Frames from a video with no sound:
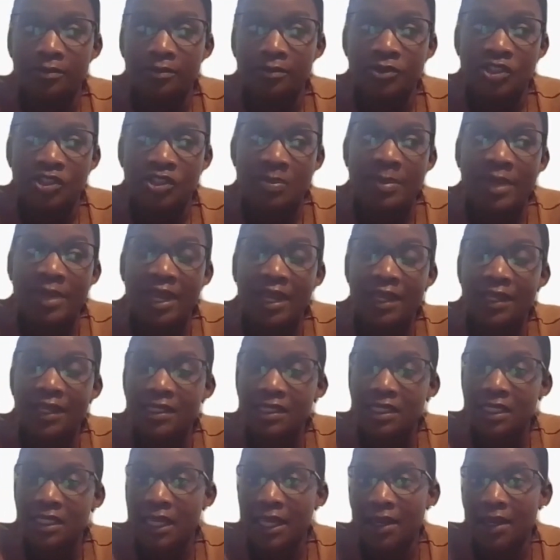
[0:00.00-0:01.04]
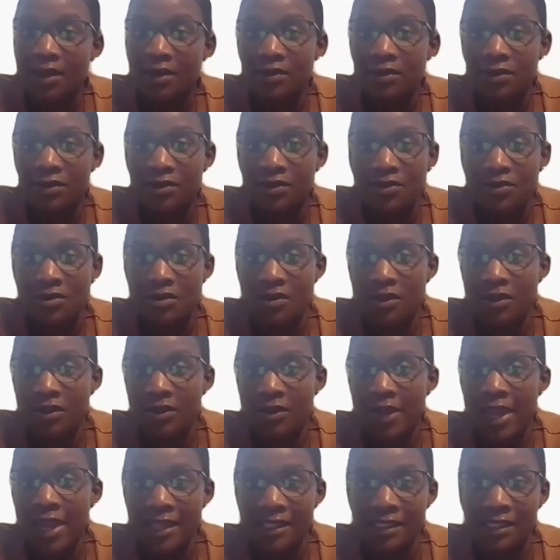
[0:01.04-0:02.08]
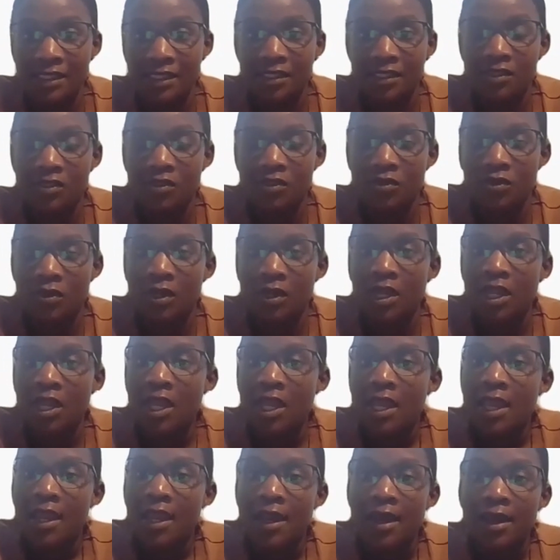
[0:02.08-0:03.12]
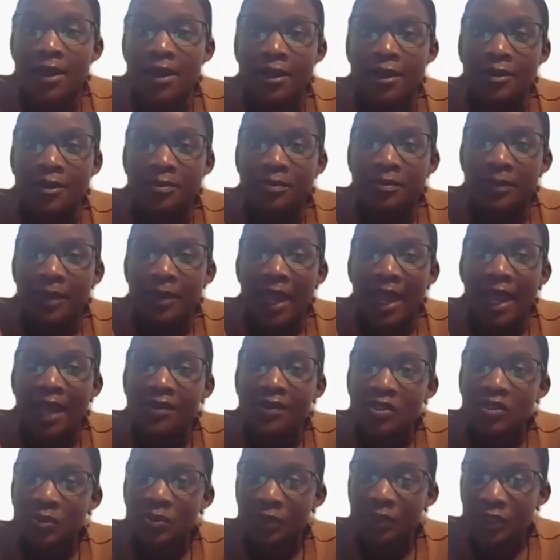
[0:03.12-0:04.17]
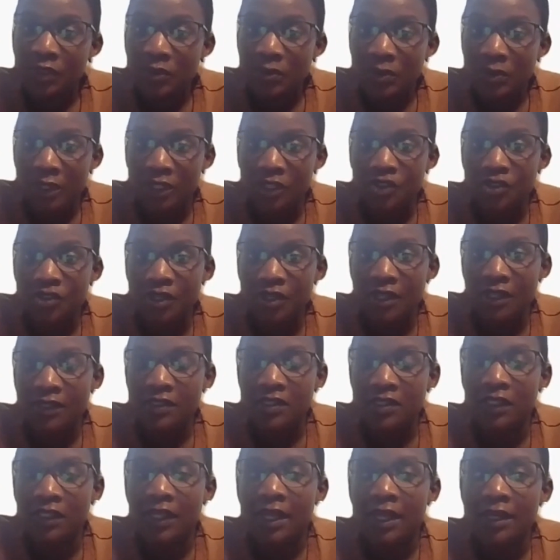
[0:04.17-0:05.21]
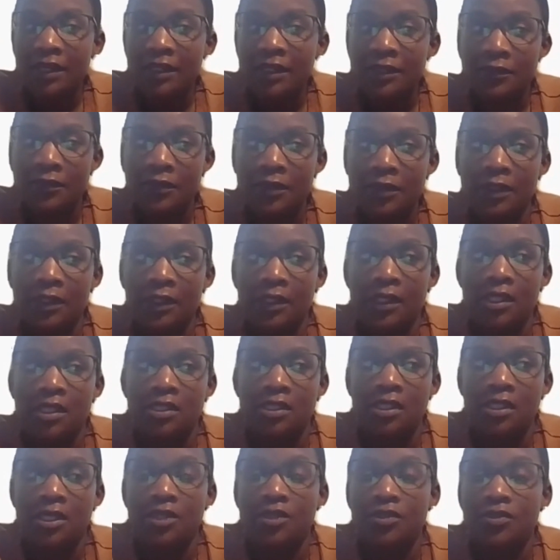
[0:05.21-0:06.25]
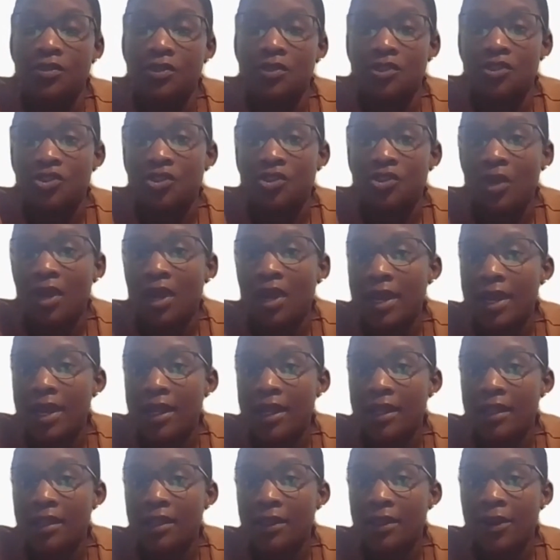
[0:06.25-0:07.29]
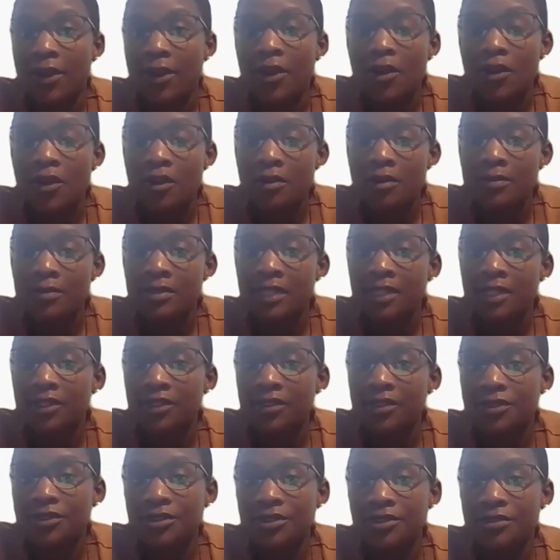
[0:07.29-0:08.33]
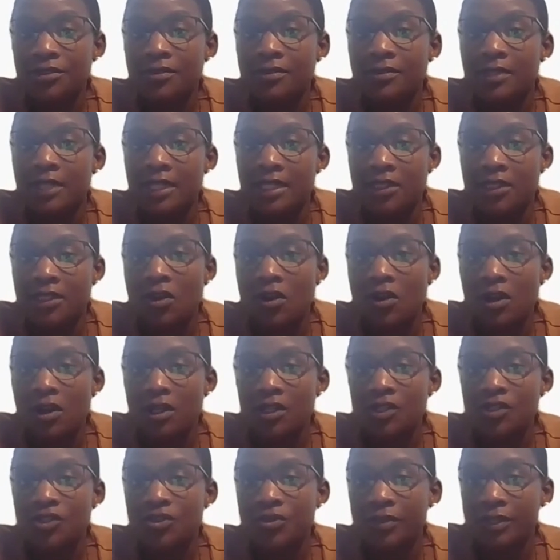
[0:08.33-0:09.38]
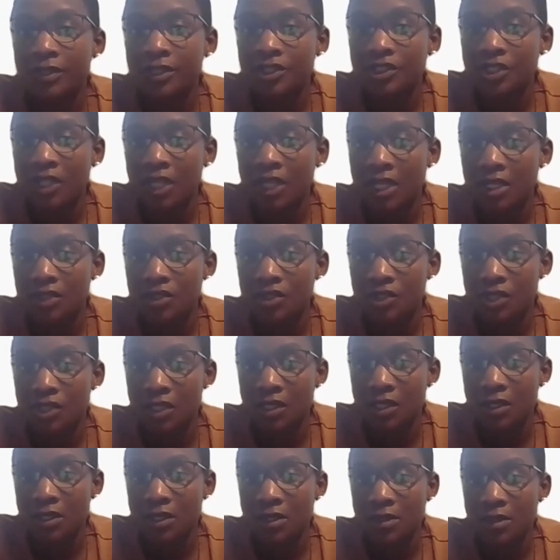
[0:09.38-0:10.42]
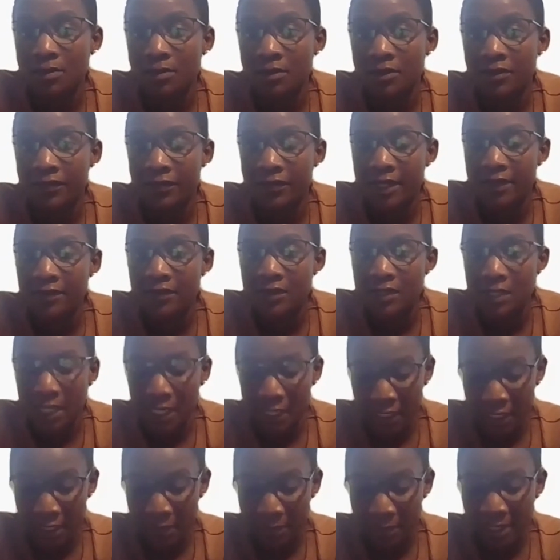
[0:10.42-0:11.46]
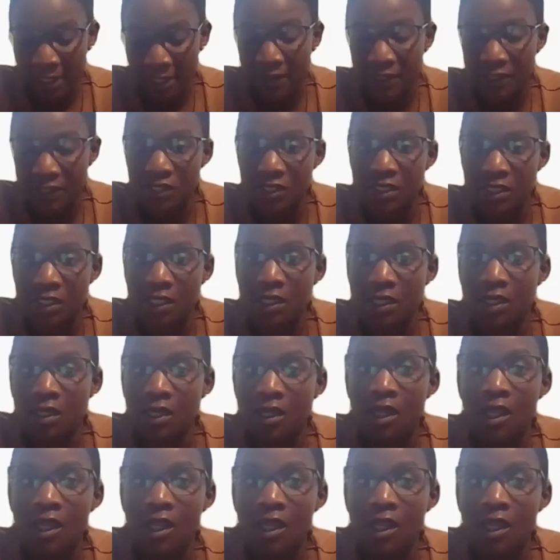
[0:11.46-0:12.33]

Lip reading: just balancing out your acids, or how sweet you want to drink. There's a lot of different things that you can try. The herbs that you use as a garnish really change the flavors that come out. I just think